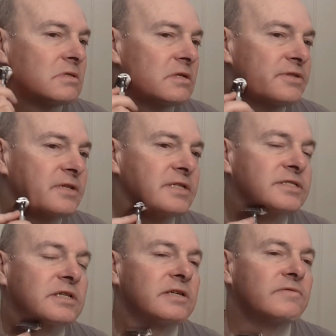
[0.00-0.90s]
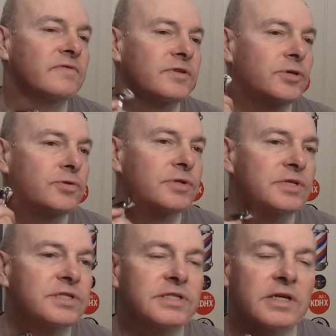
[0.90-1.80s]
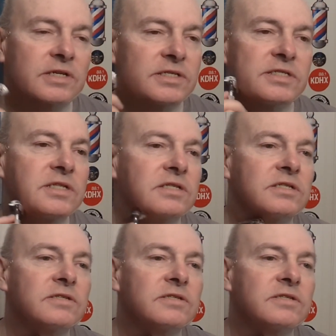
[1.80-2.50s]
I think it's kind of a unisex scent.